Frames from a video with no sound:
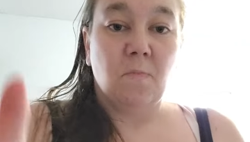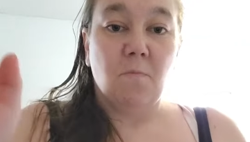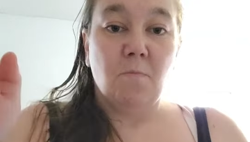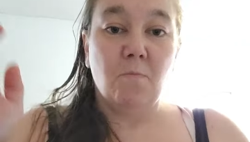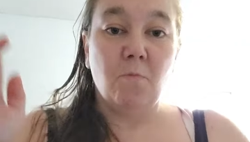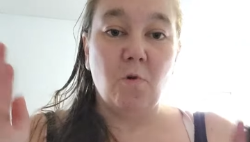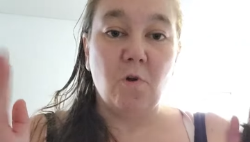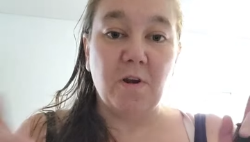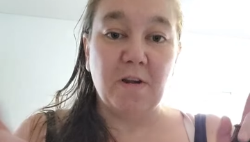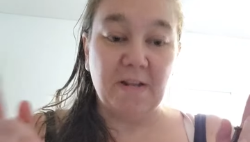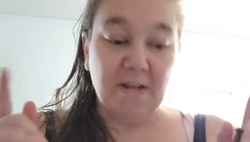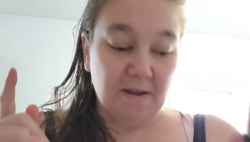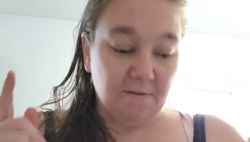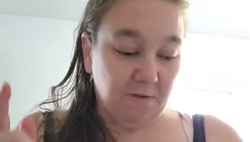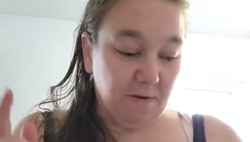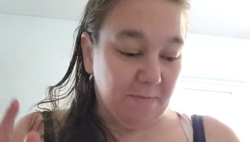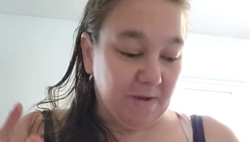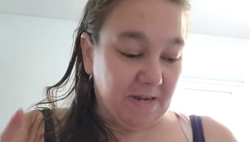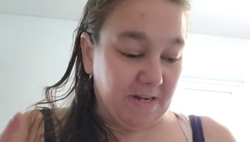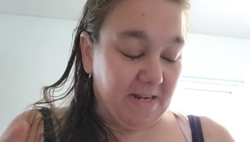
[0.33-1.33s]
Morning,
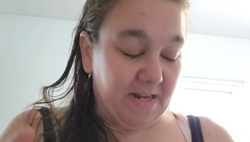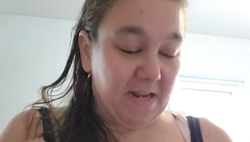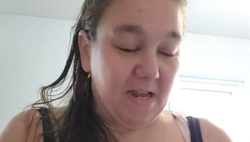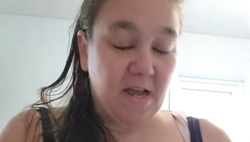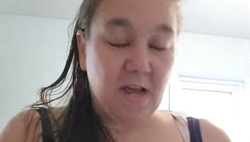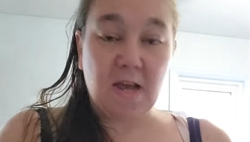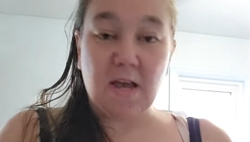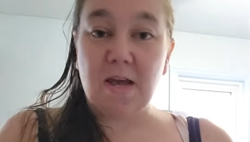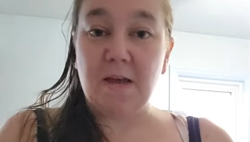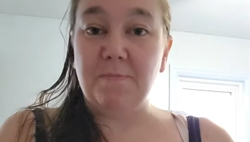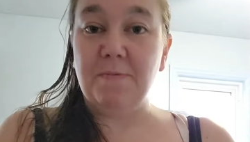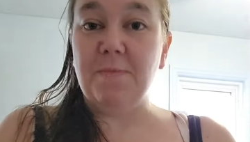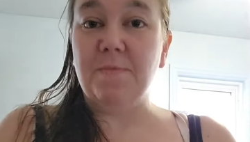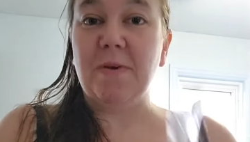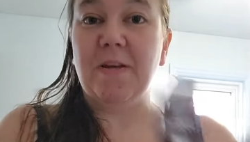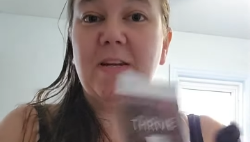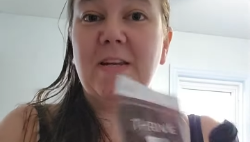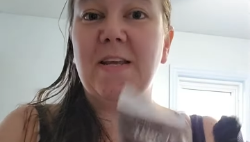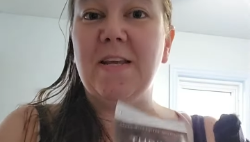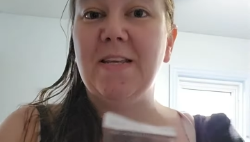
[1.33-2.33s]
everybody. Happy
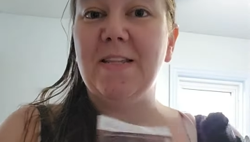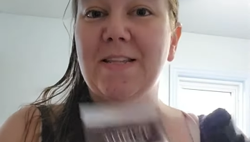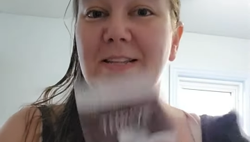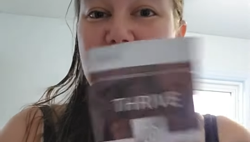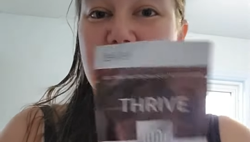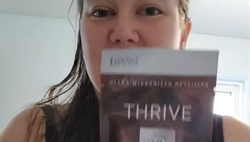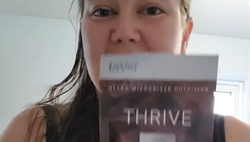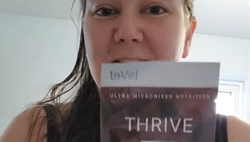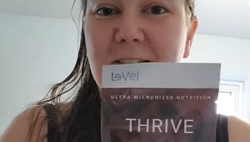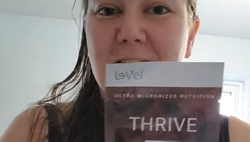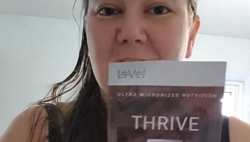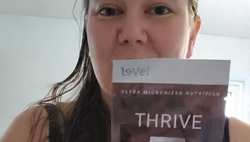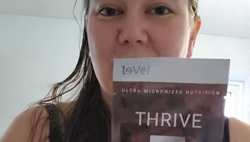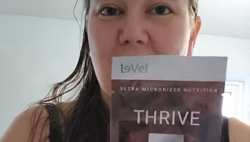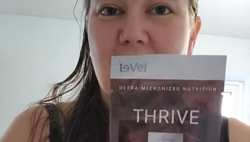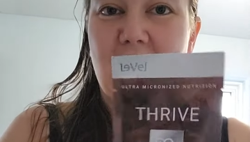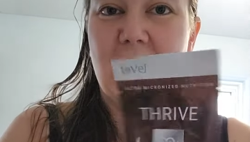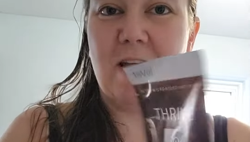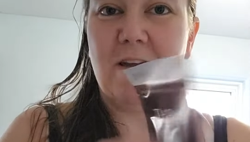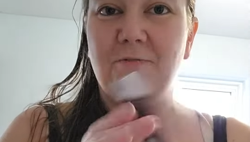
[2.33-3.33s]
Monday. This is
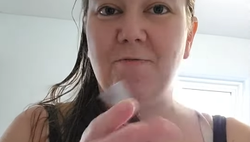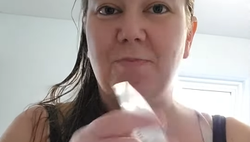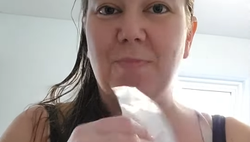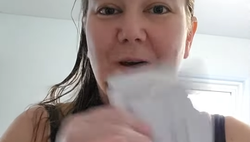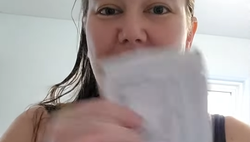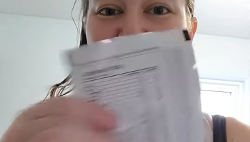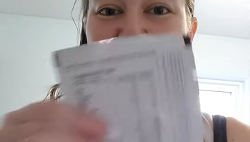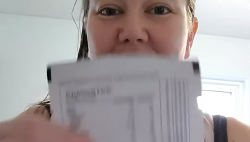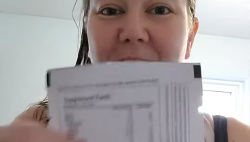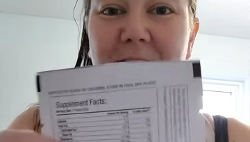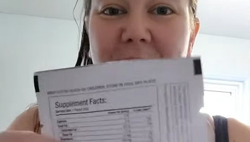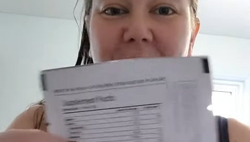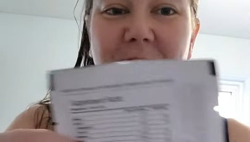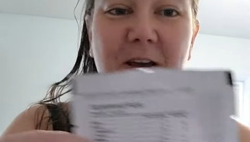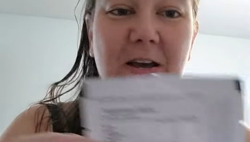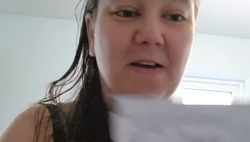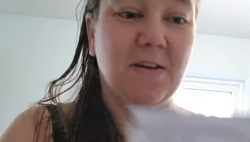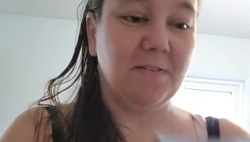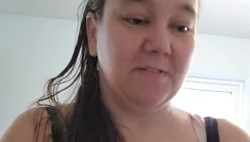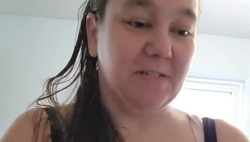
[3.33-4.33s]
Thrive by
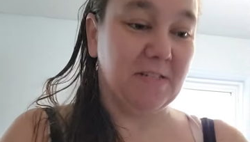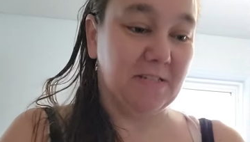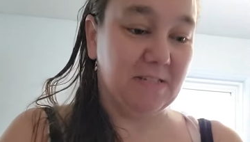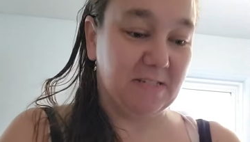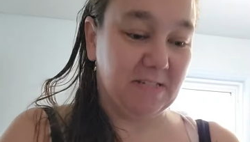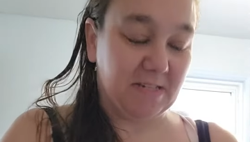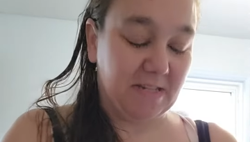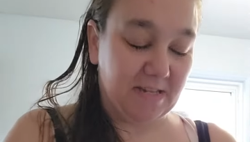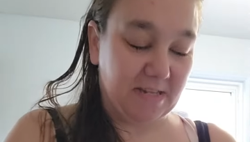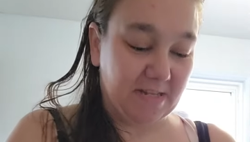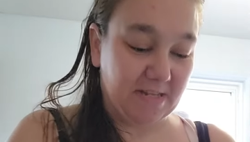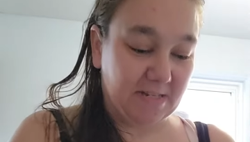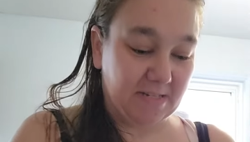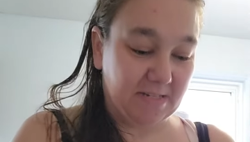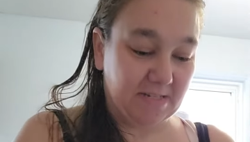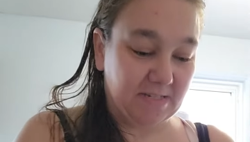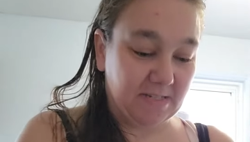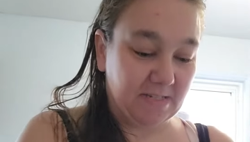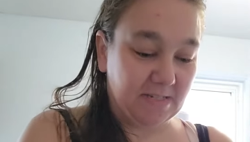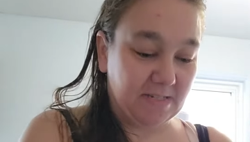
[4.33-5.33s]
Le-Vel. This
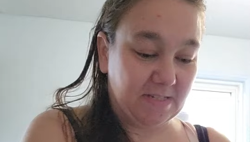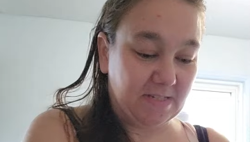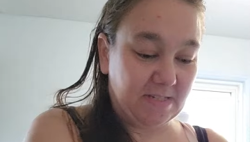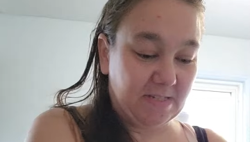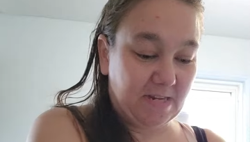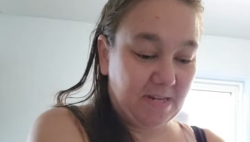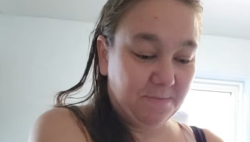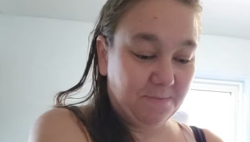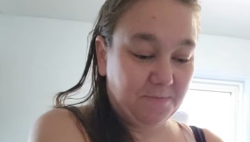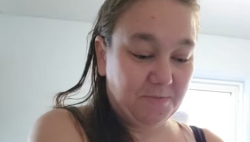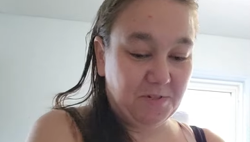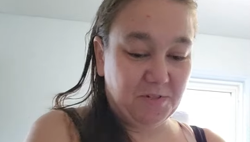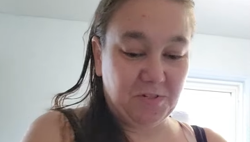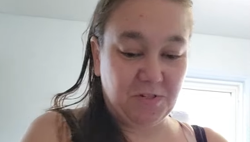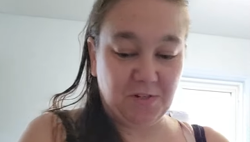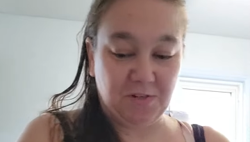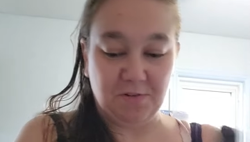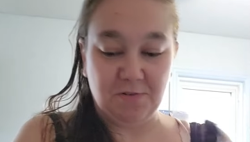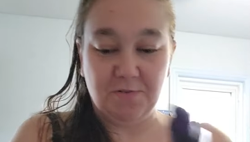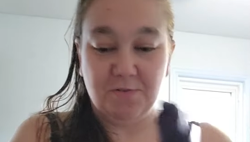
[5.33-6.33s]
is step
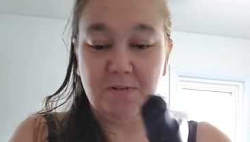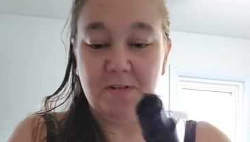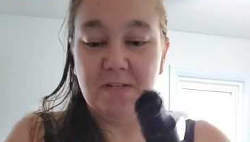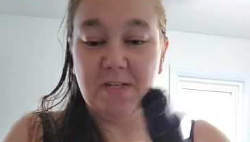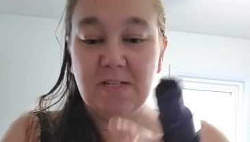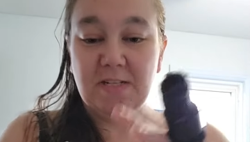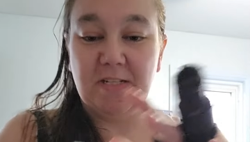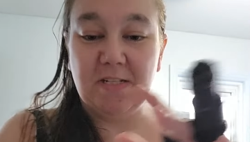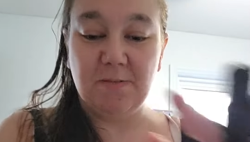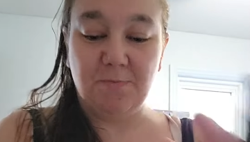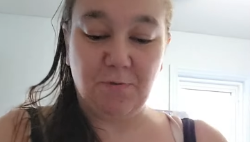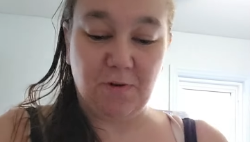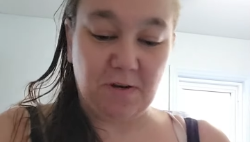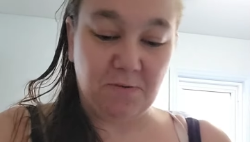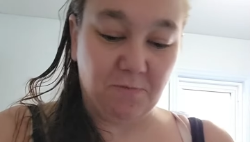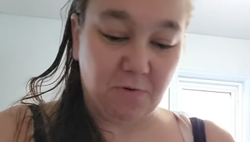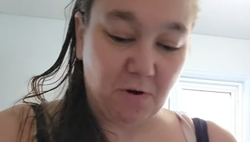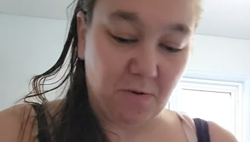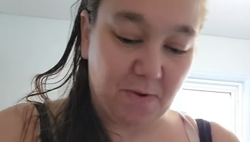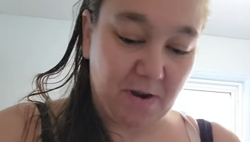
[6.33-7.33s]
two. It's the pre
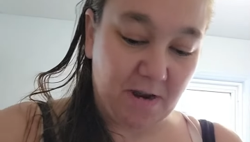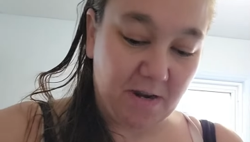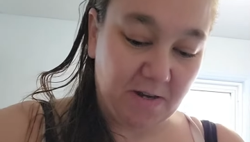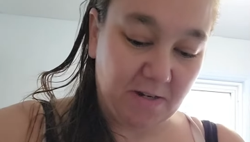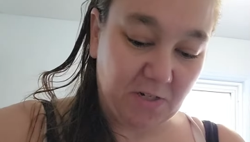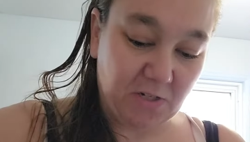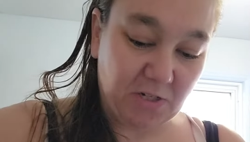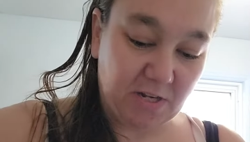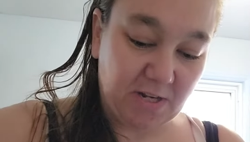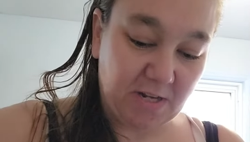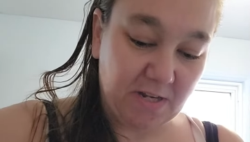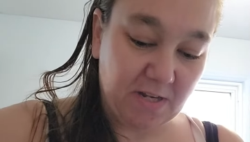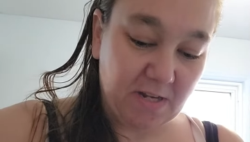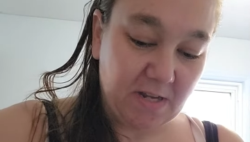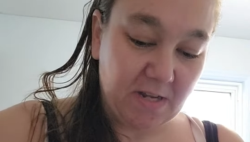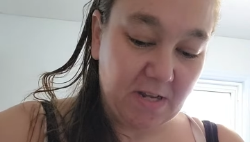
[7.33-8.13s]
and probiotic shade.